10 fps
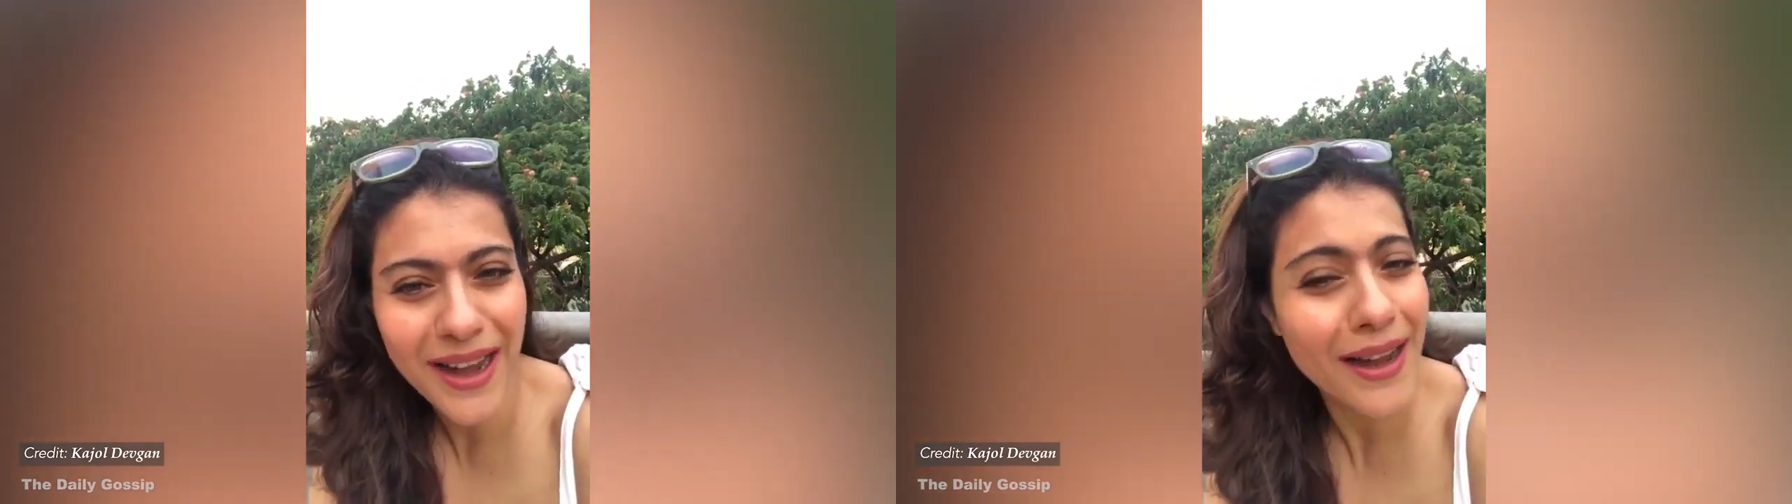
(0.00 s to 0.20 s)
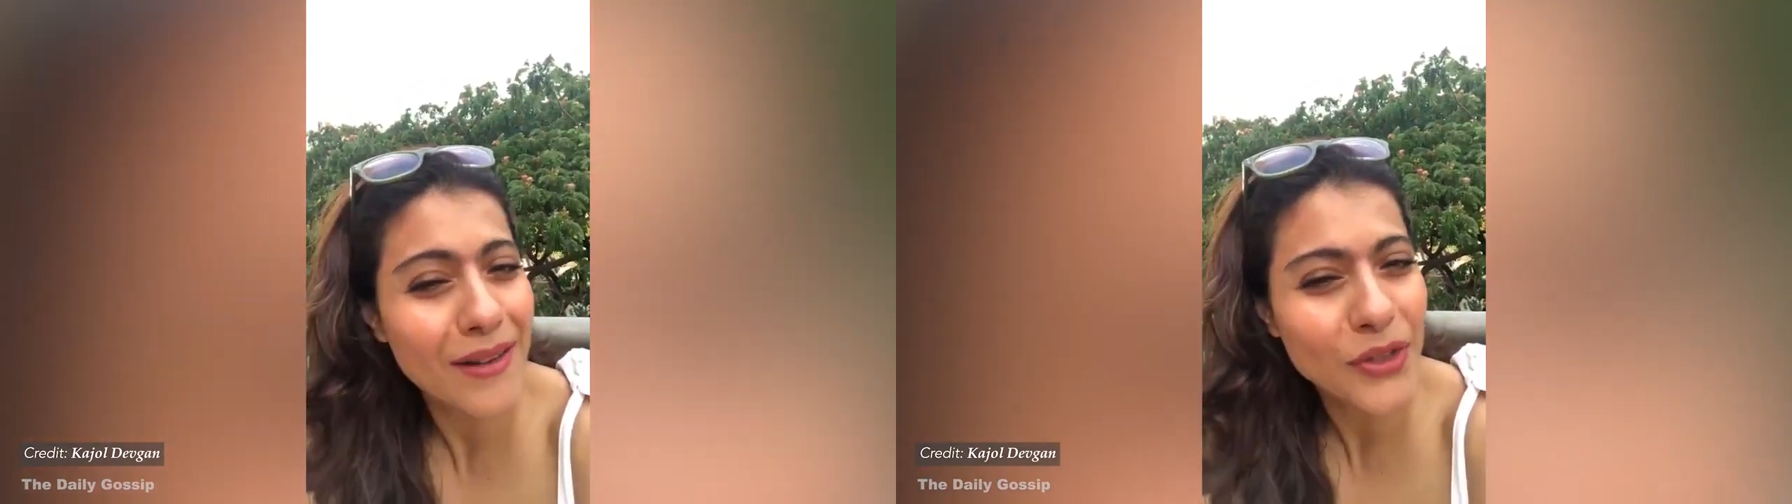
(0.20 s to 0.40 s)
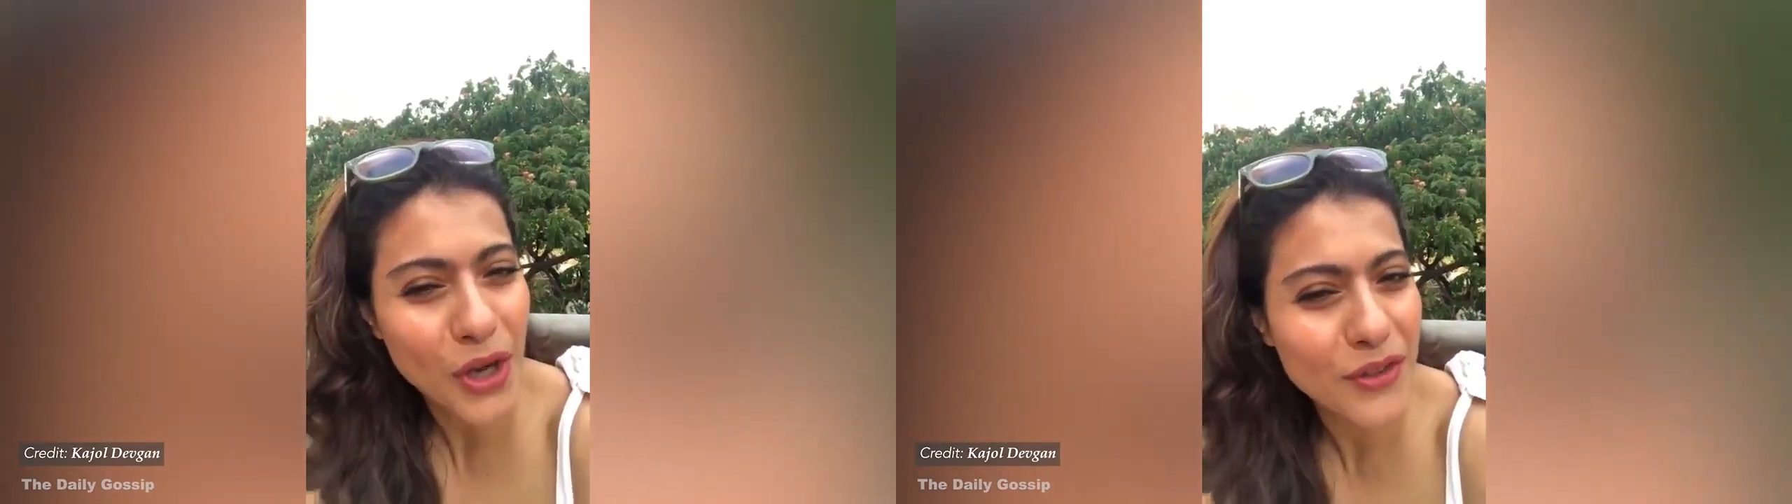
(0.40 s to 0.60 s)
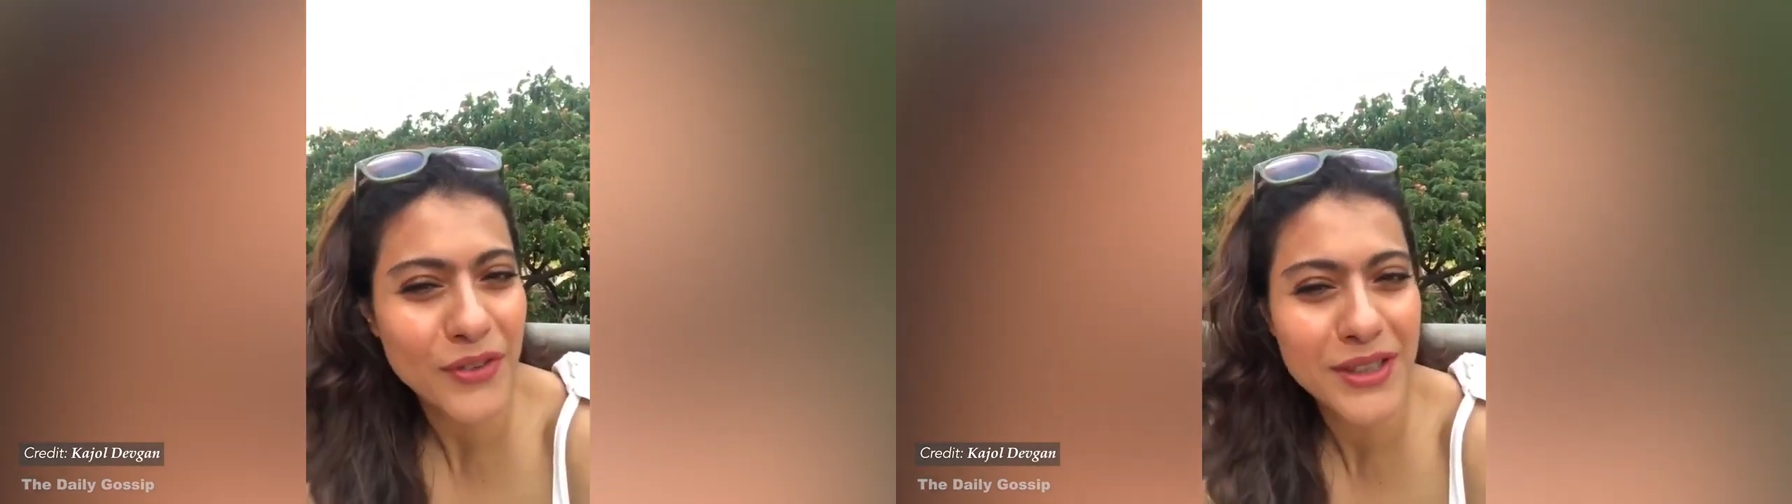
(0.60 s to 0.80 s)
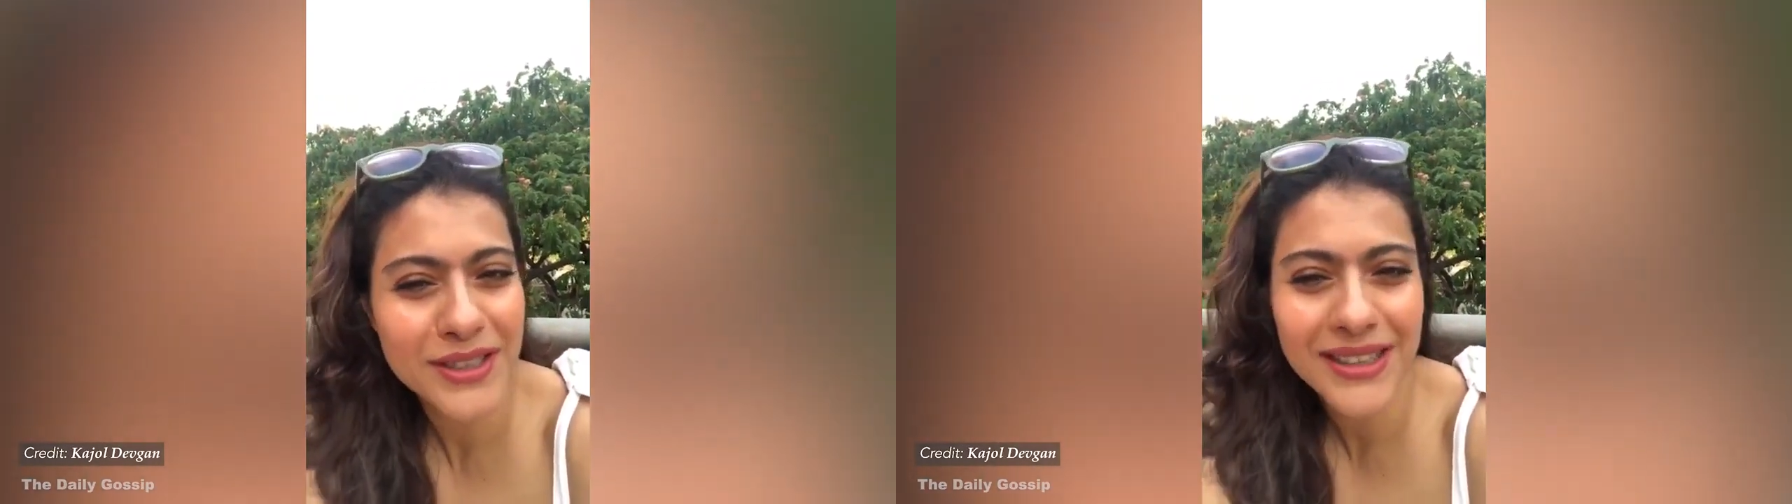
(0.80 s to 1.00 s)
i have not
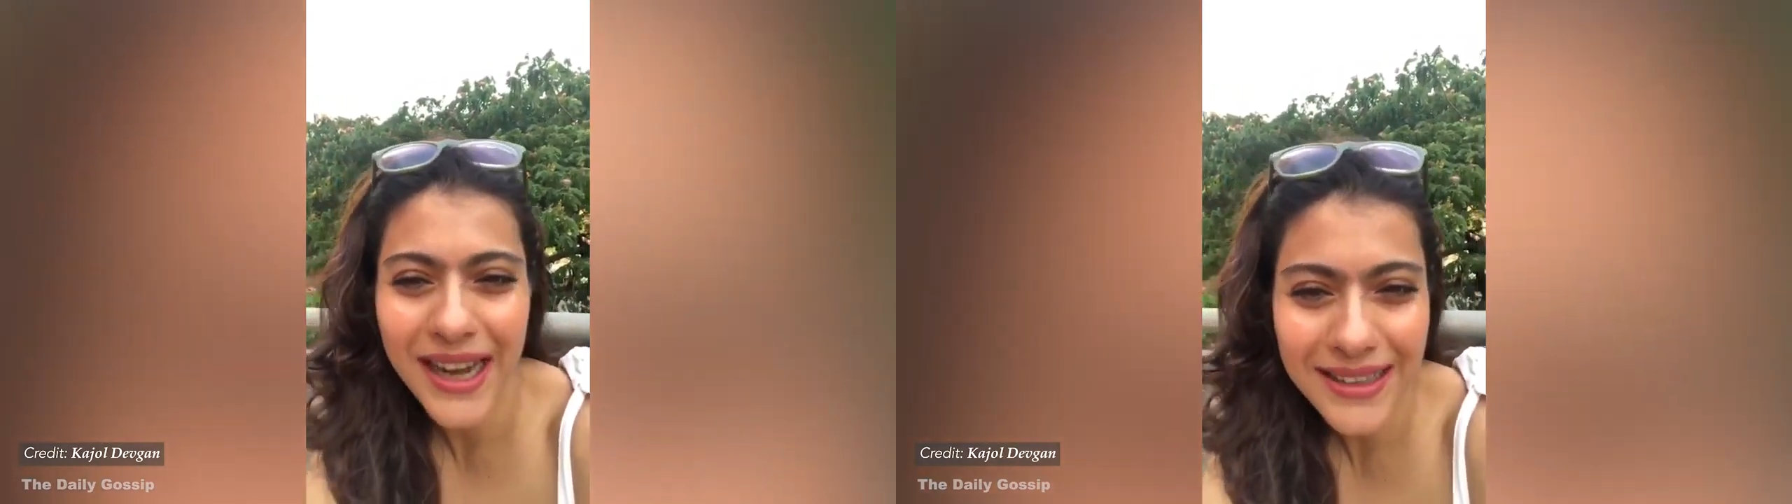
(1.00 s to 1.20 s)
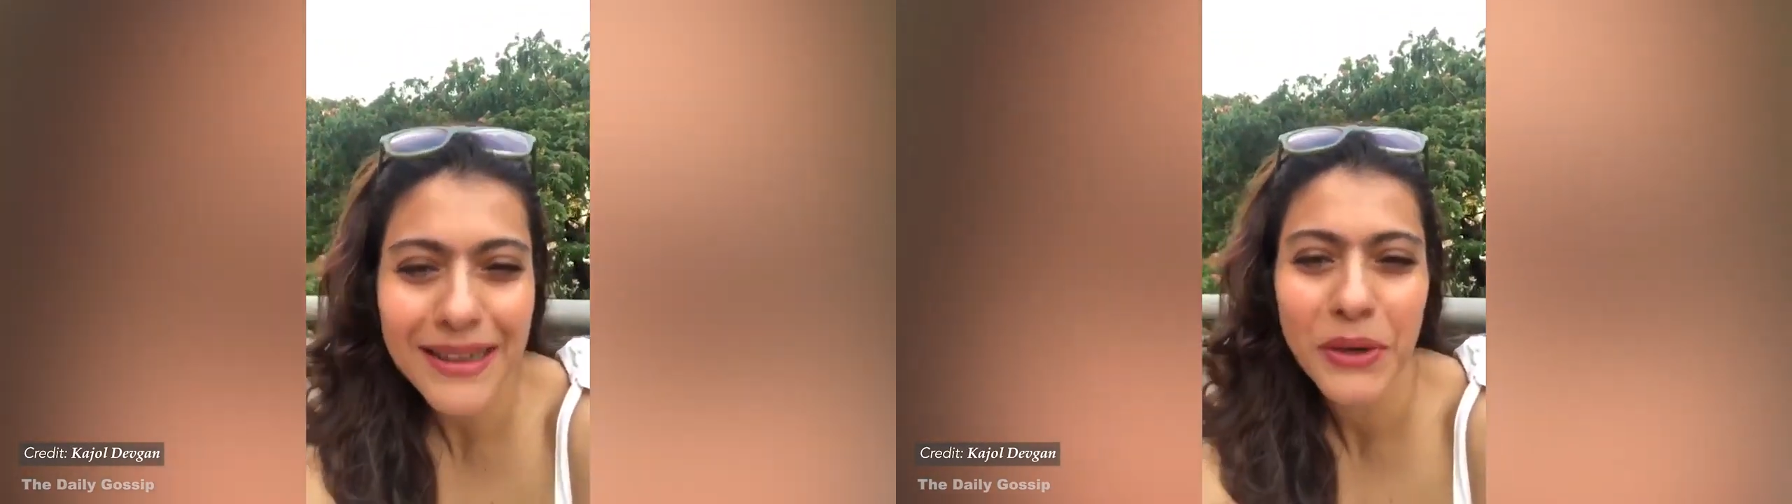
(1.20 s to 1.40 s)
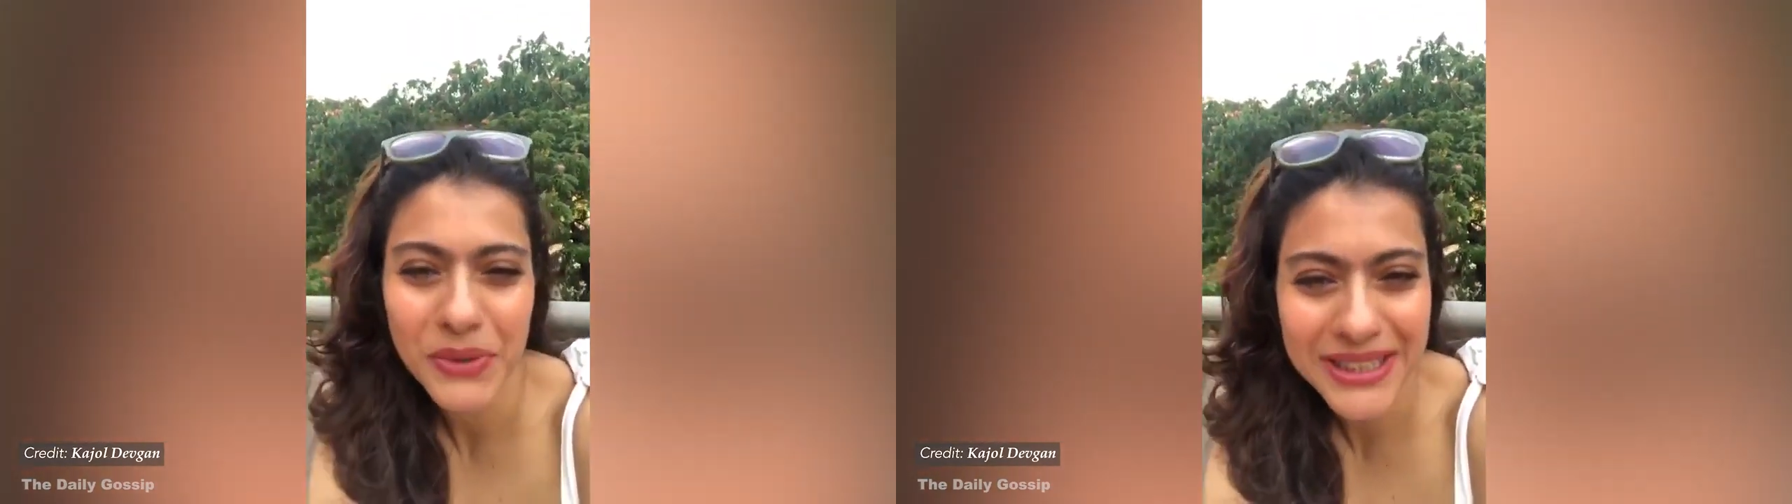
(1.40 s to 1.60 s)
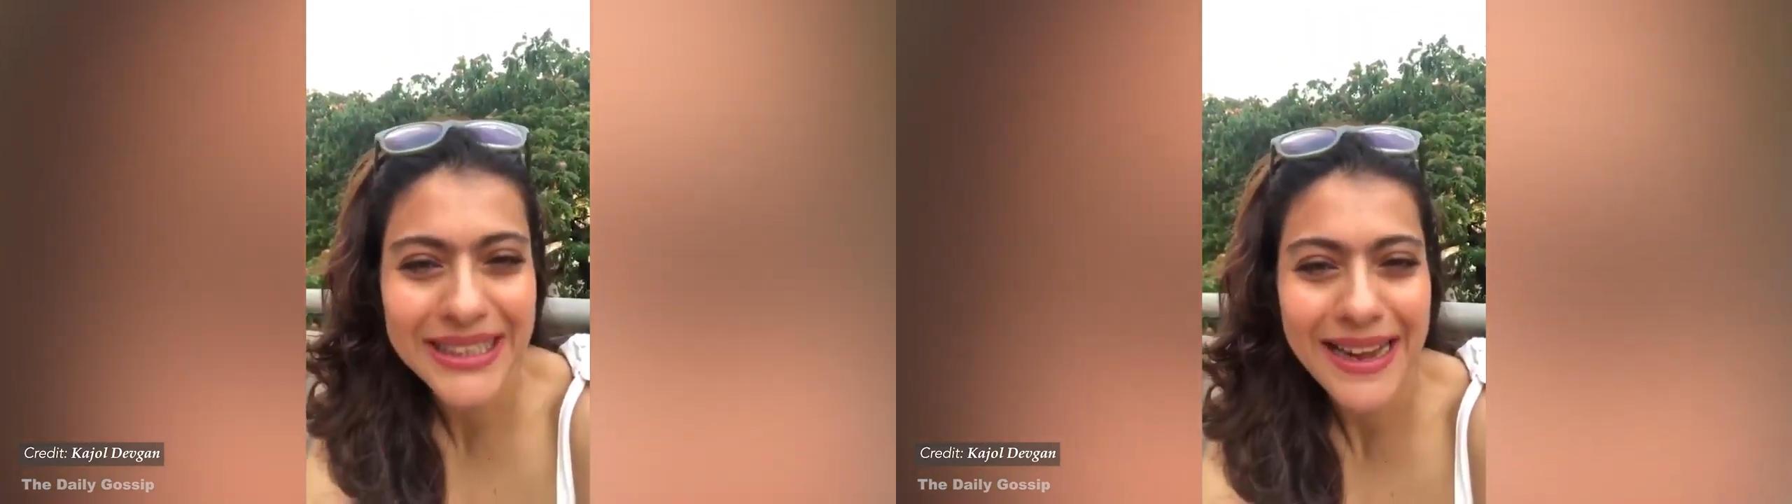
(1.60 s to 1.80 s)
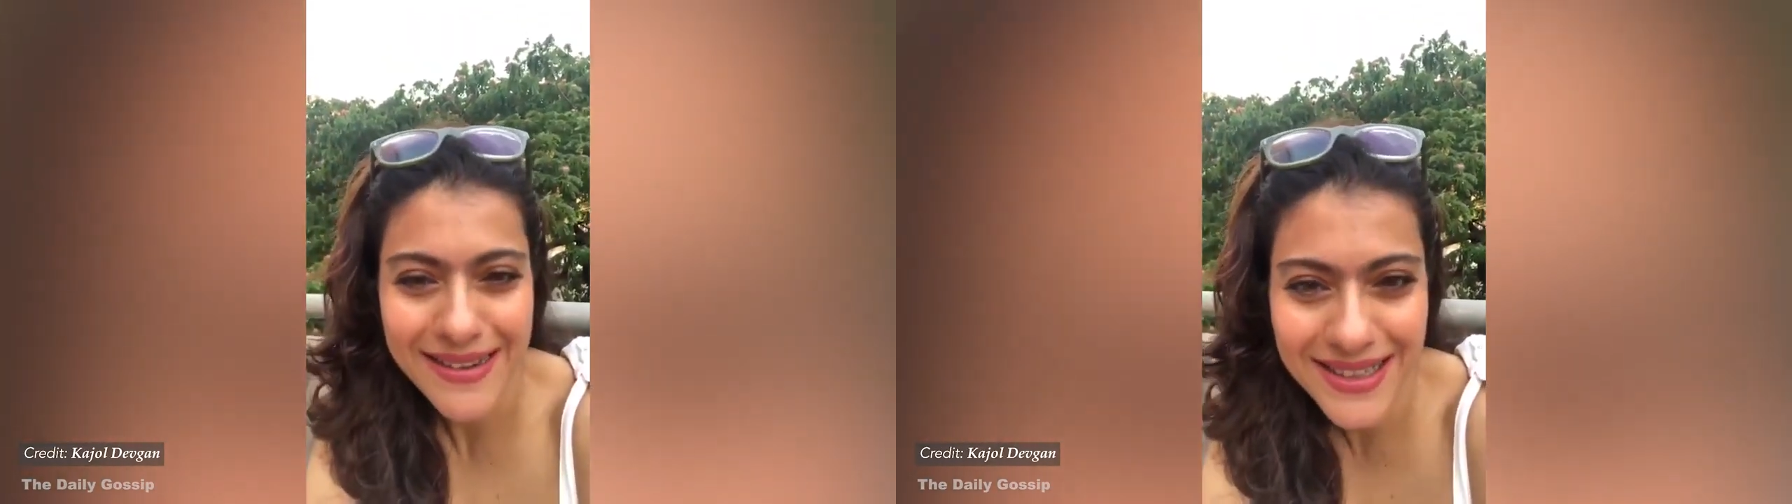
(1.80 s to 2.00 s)
figured that out
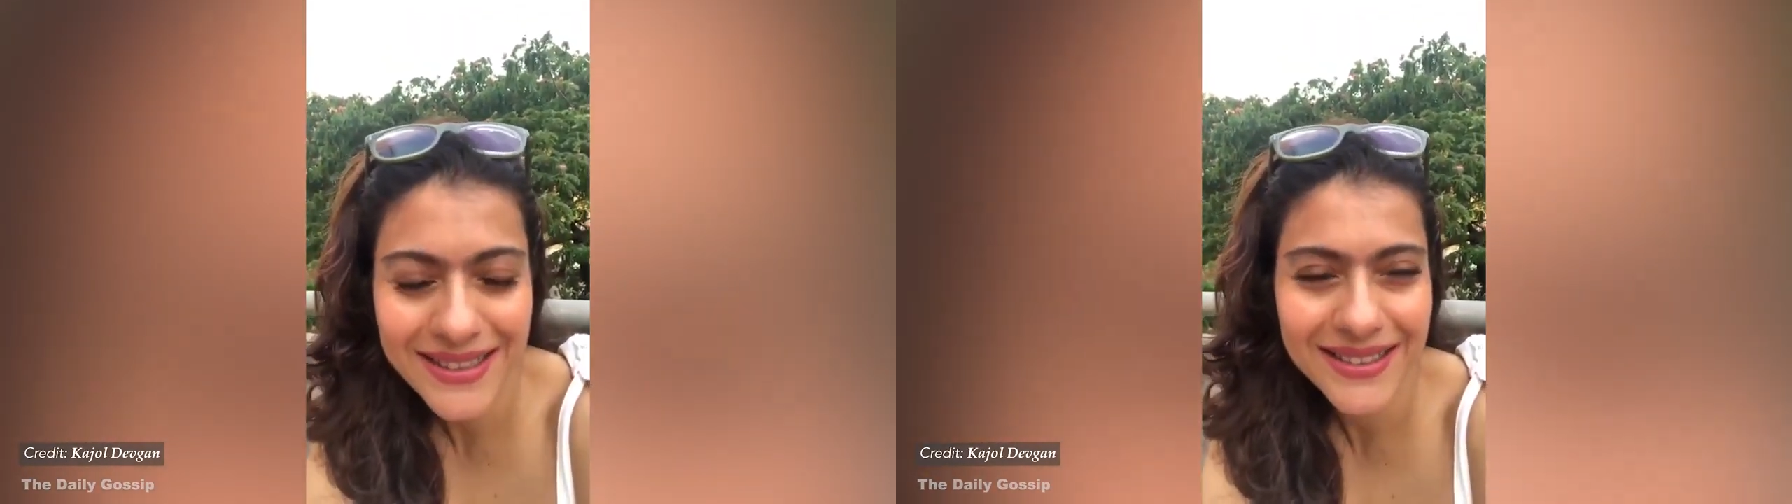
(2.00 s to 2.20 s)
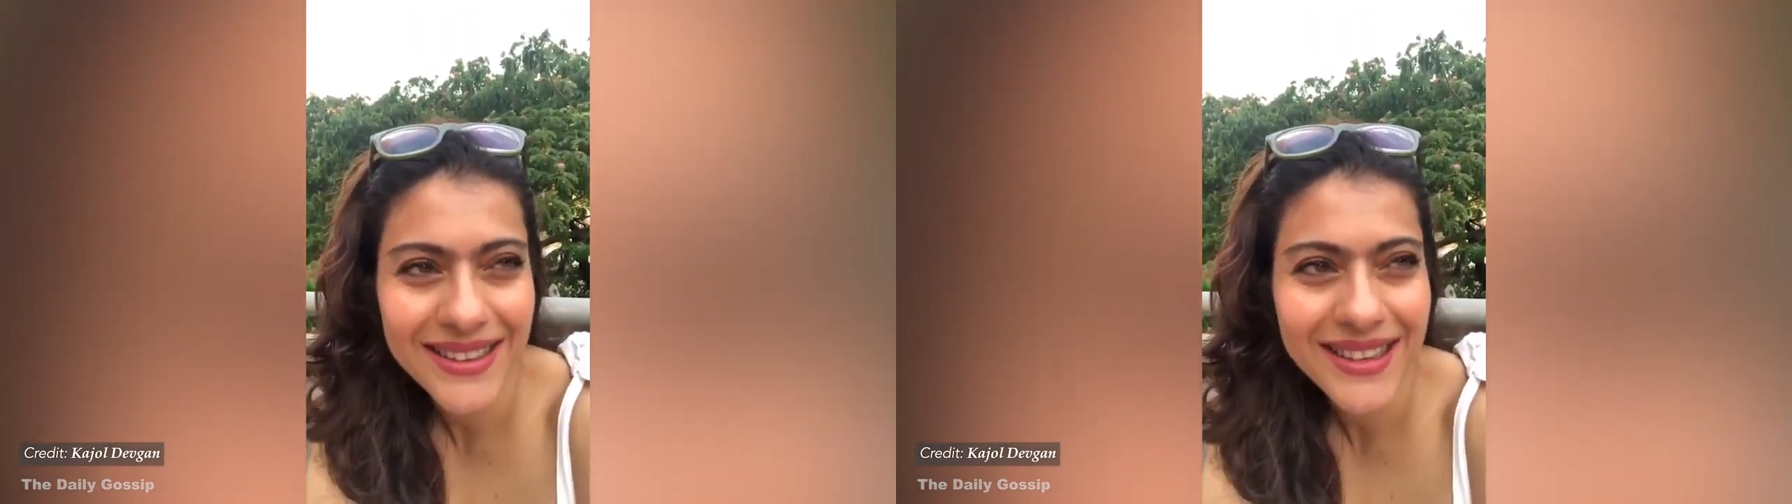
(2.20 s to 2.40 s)
yet